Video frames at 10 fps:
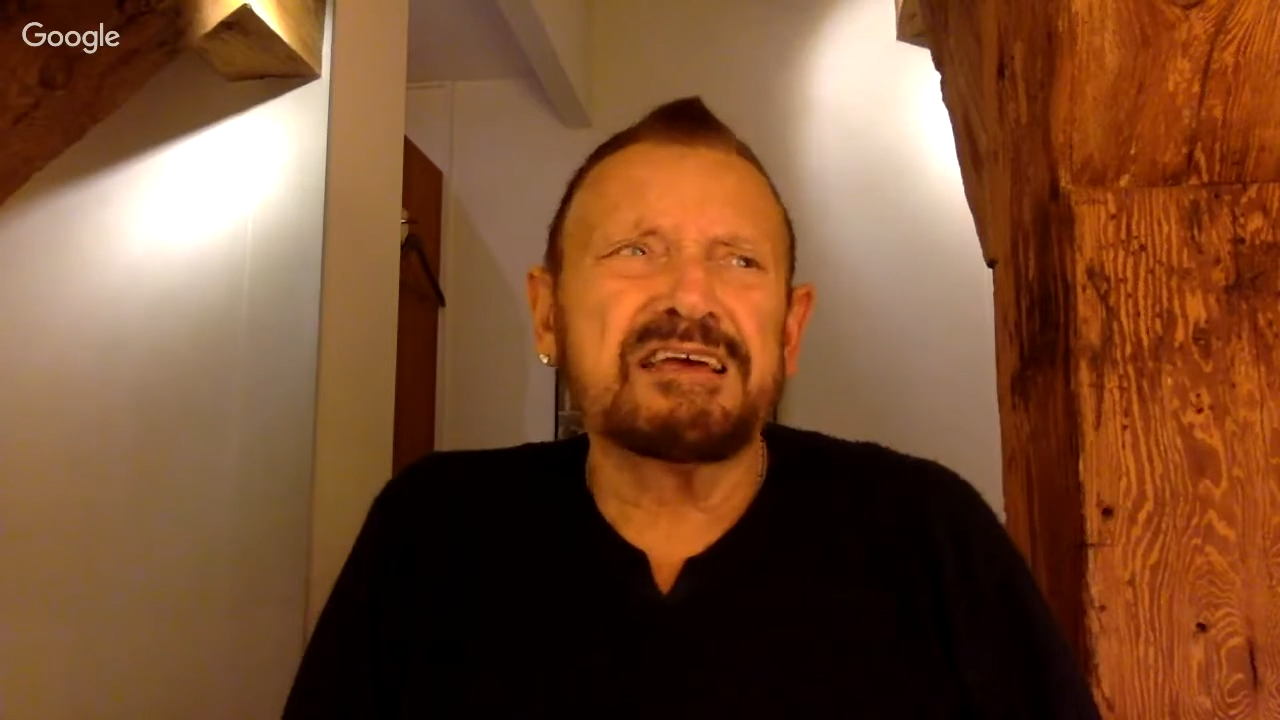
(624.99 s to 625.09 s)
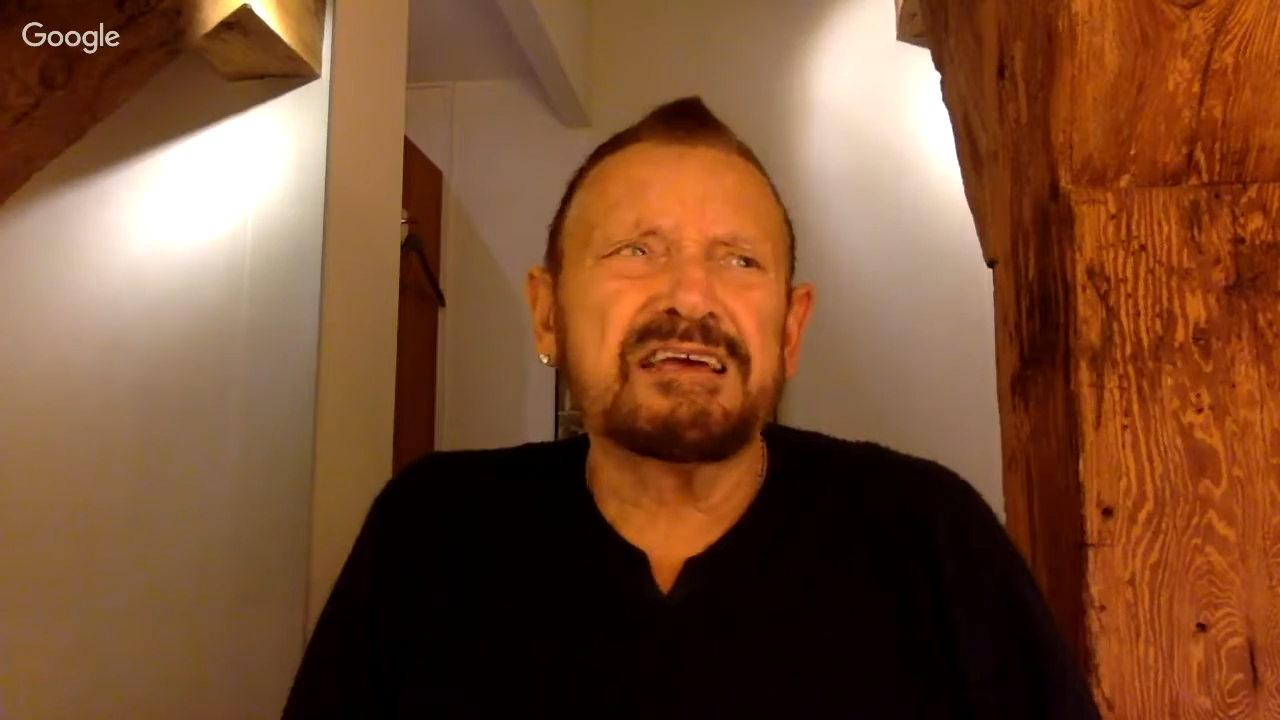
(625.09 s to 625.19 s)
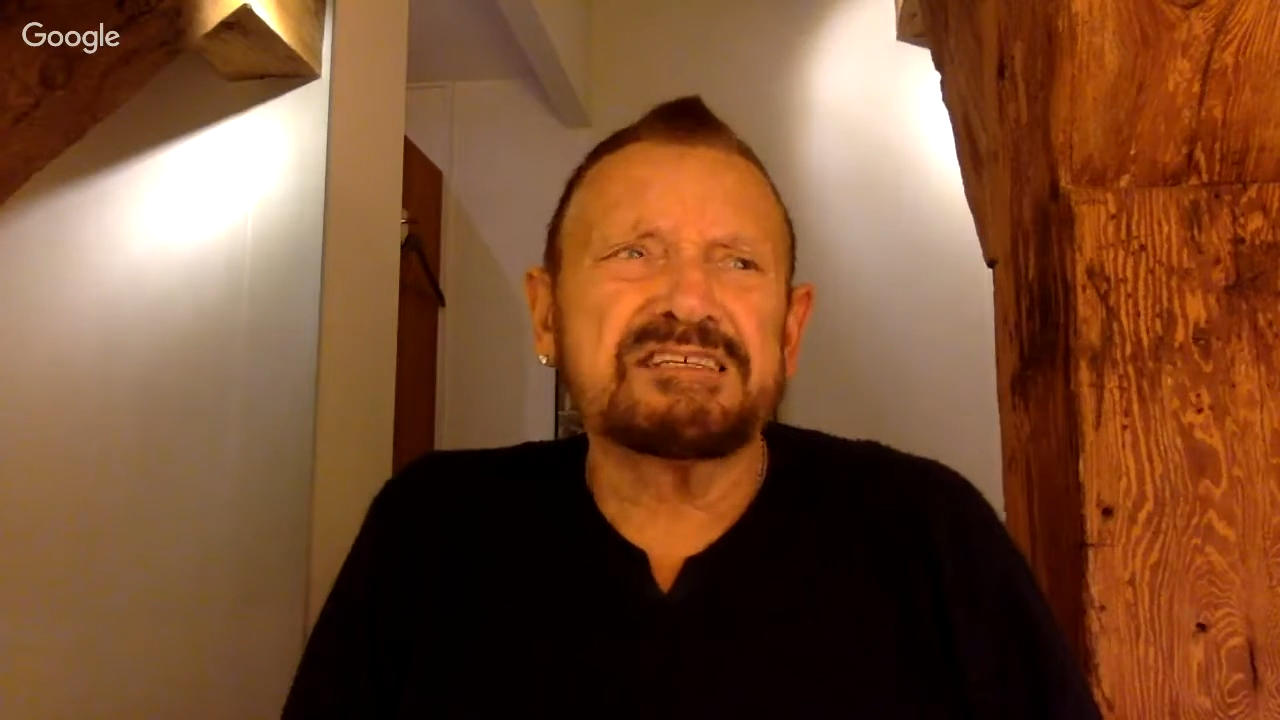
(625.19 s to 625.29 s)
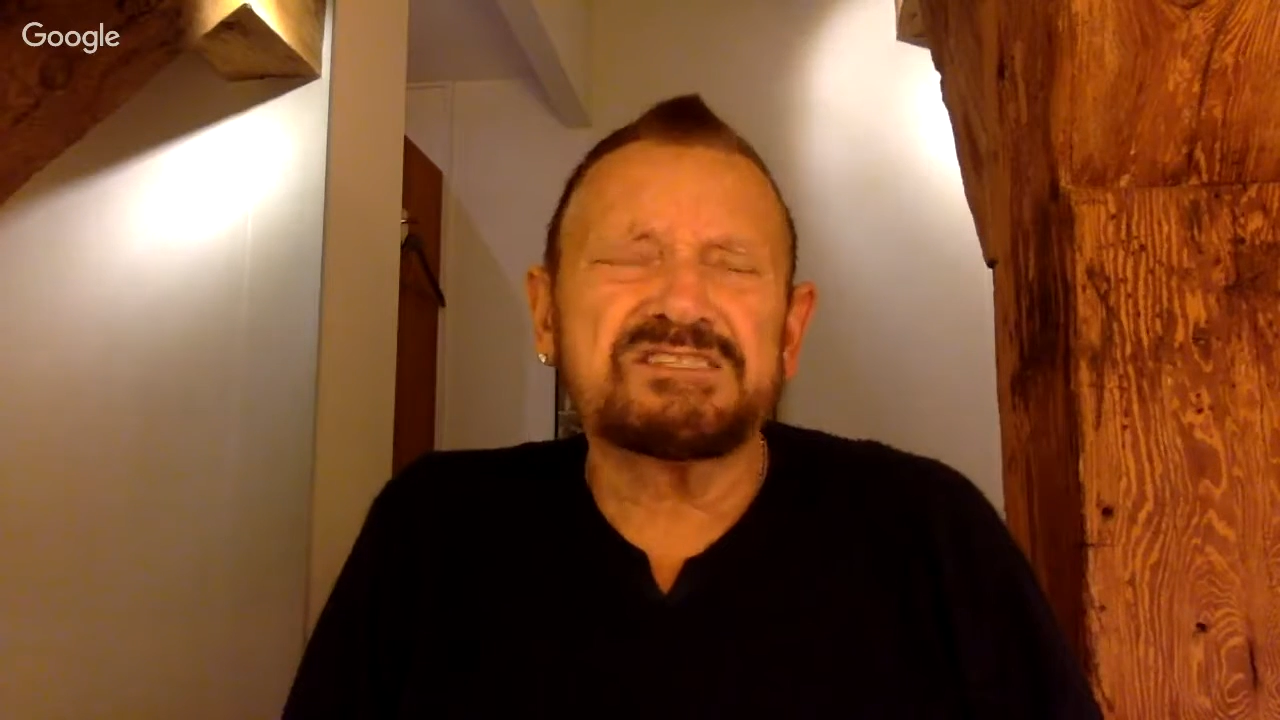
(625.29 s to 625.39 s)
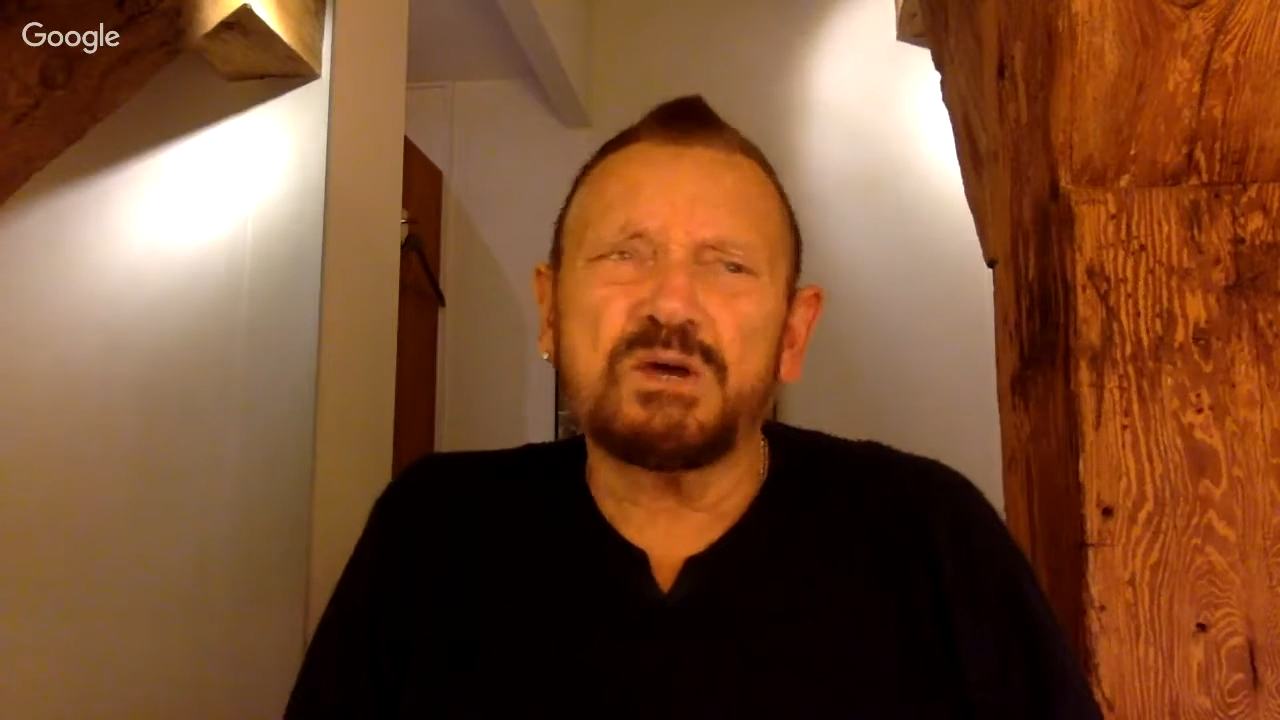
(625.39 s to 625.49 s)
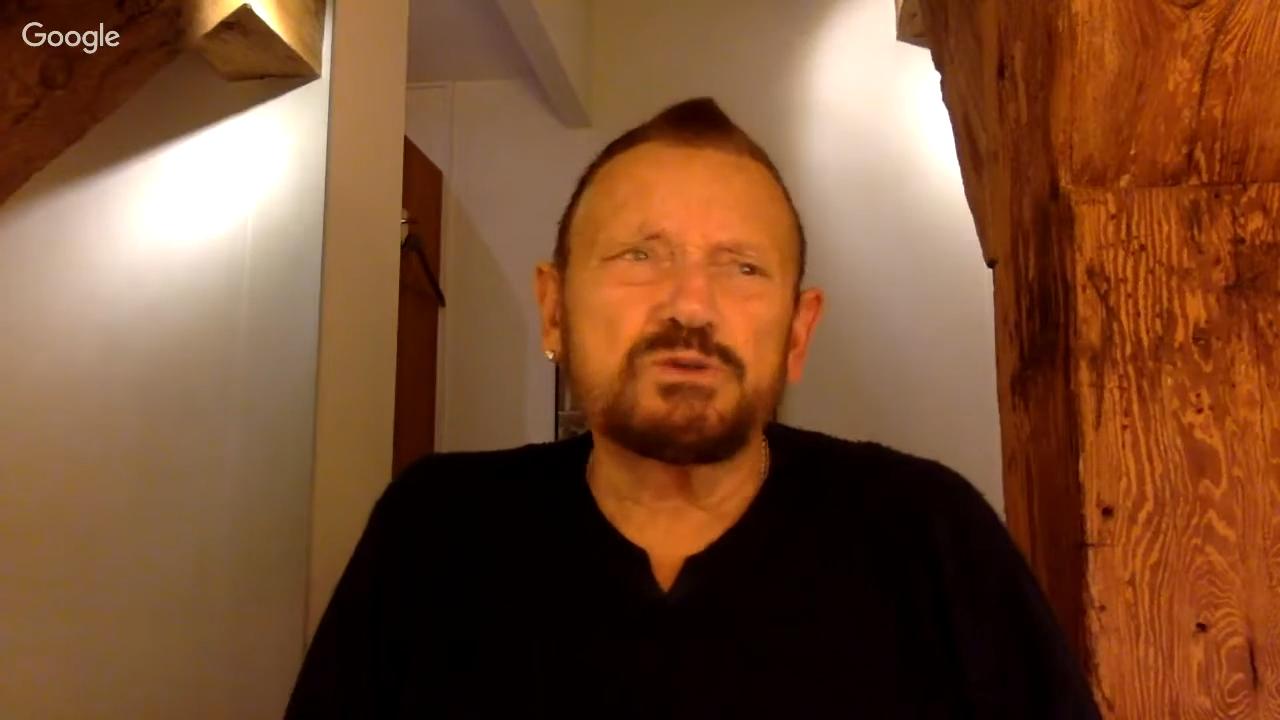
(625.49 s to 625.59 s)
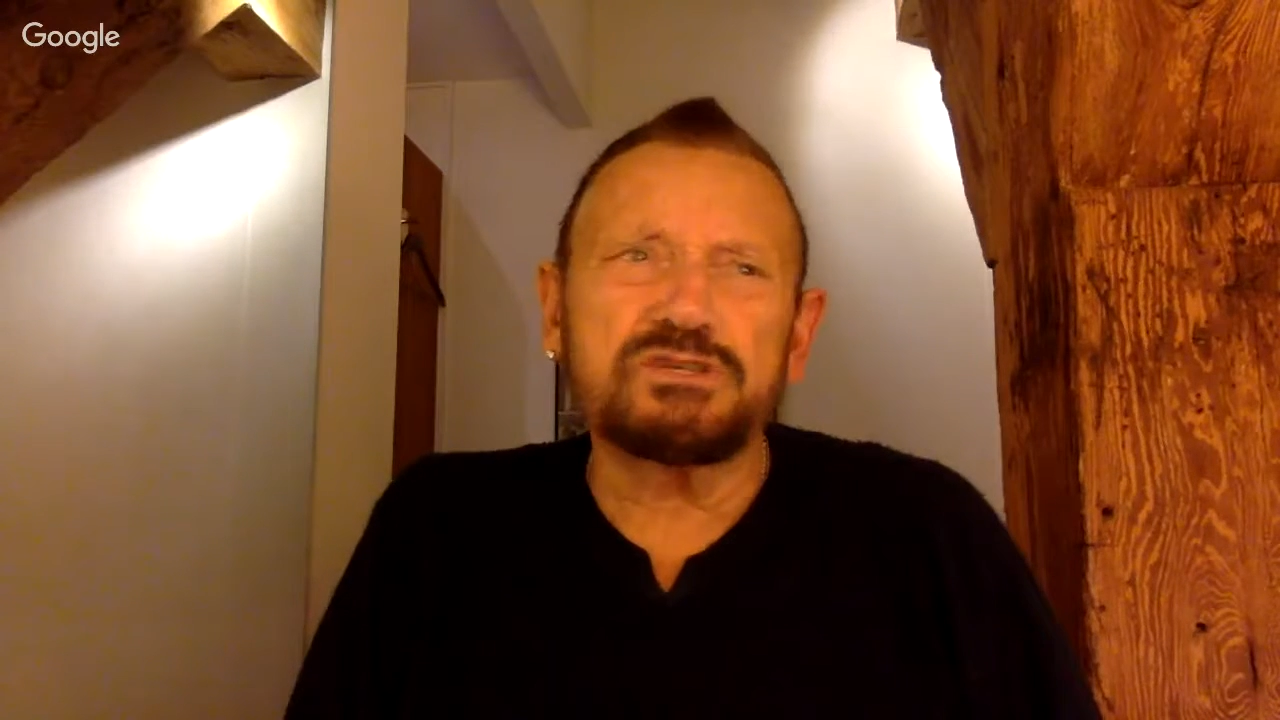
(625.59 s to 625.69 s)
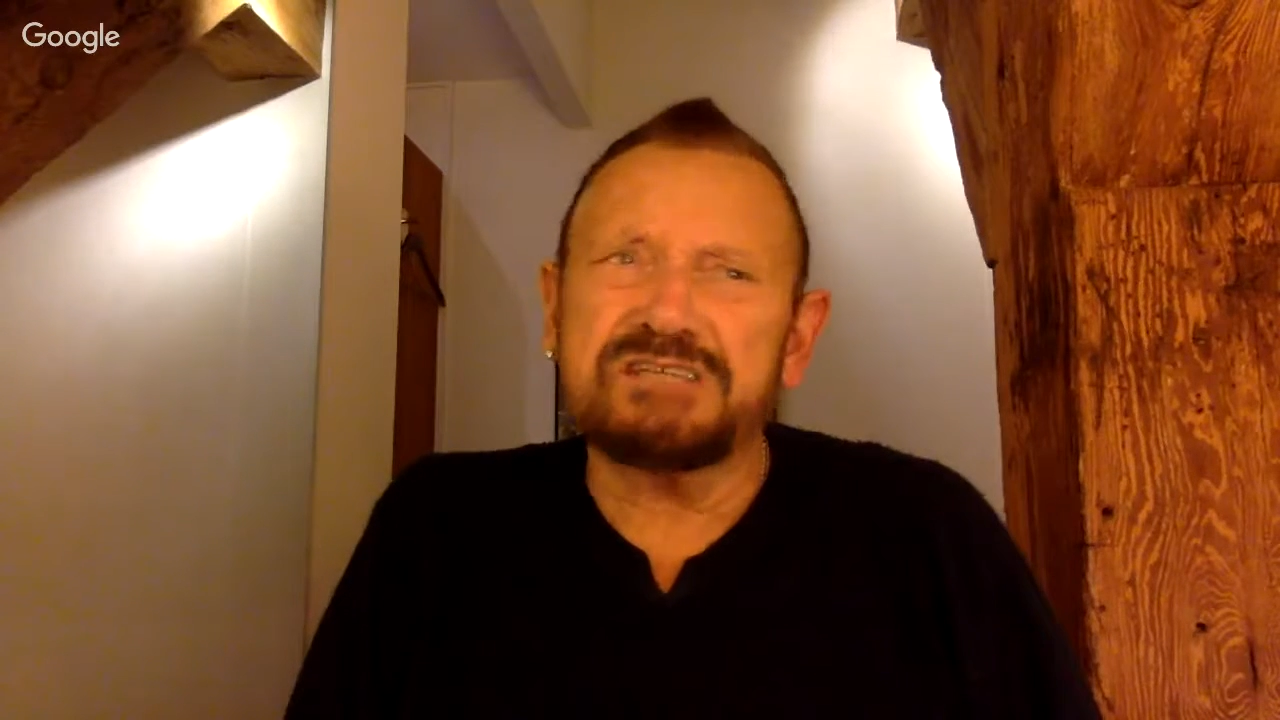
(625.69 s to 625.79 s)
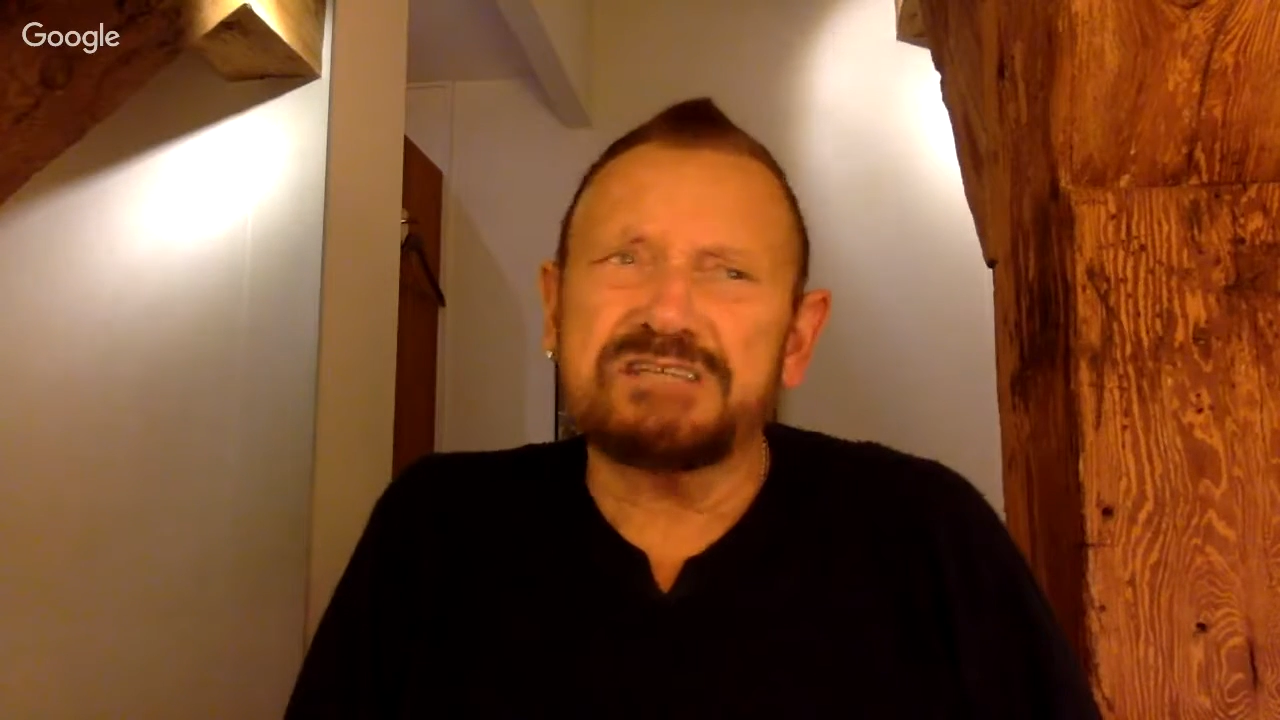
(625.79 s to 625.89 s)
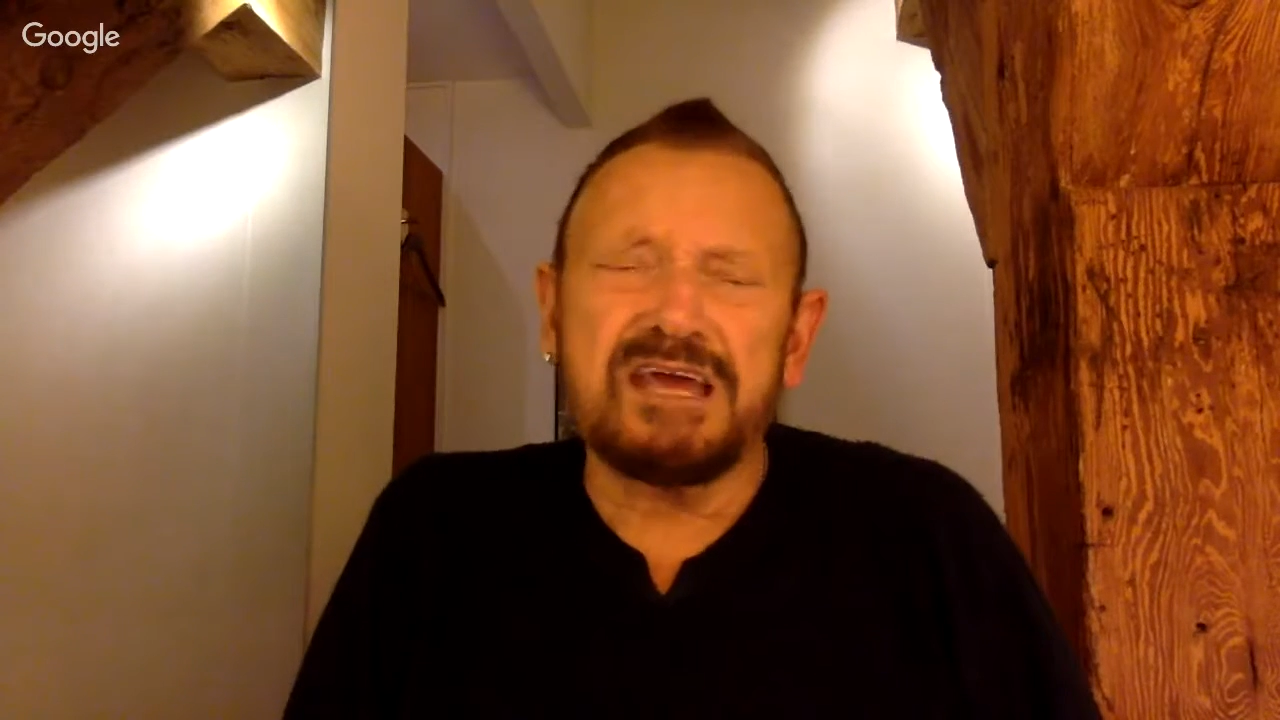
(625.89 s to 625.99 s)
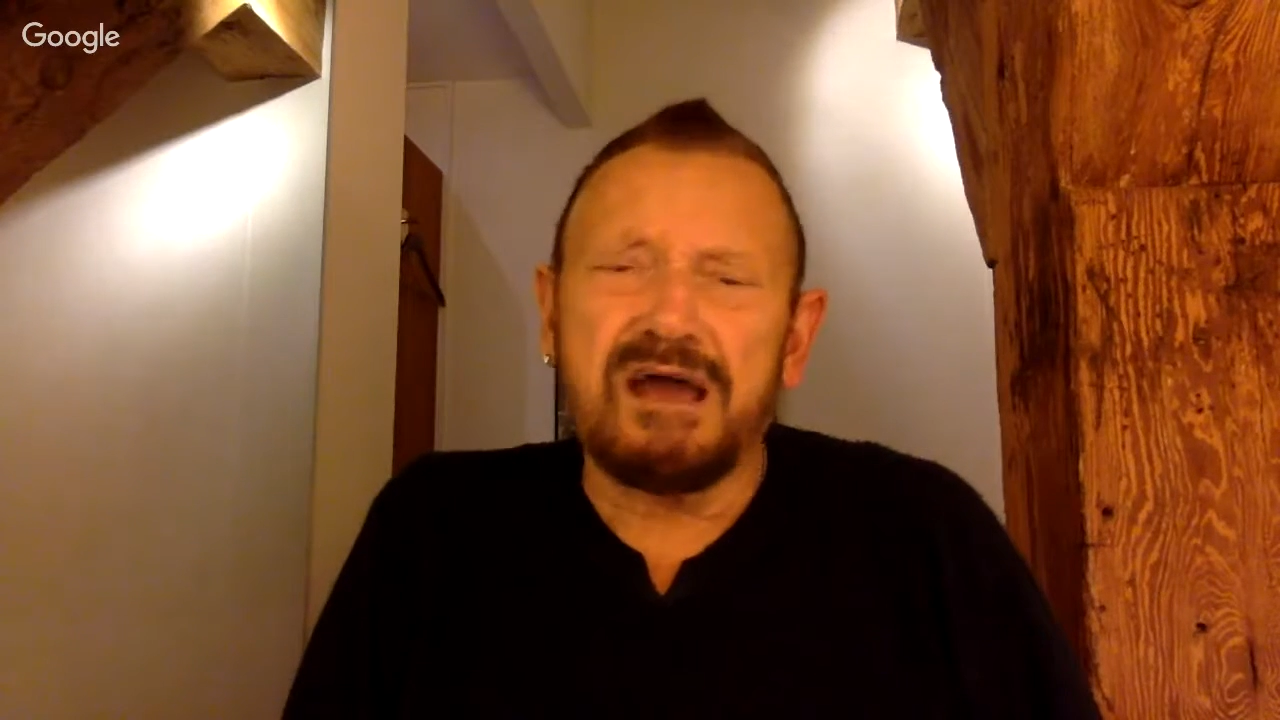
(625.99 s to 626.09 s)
soldier dear,